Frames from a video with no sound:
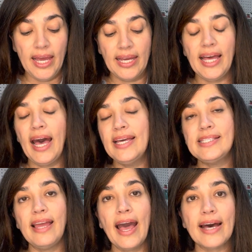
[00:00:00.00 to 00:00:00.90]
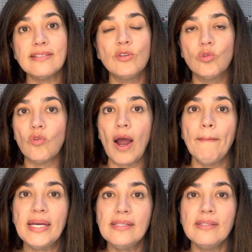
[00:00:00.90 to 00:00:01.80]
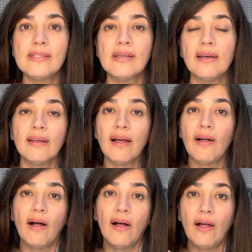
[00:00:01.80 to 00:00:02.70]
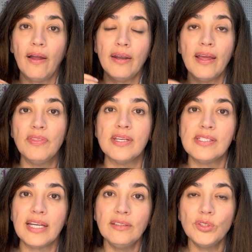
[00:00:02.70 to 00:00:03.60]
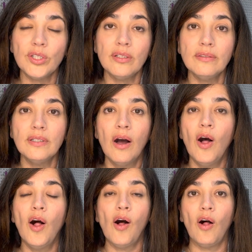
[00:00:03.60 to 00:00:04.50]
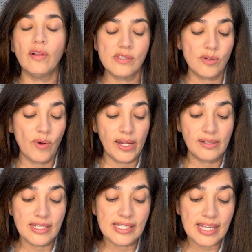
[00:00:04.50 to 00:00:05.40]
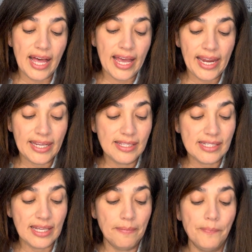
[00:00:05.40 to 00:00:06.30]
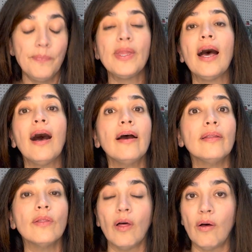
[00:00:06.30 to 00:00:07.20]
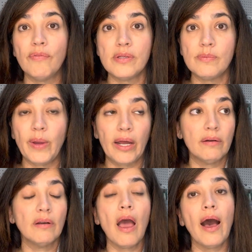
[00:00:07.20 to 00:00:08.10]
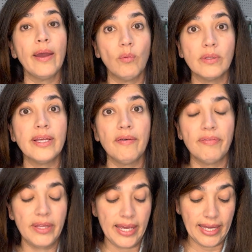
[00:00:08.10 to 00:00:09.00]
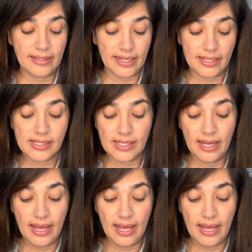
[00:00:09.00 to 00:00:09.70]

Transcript: Guys, it has grommets on the center, also on the sides. I love this pattern. I will definitely get this.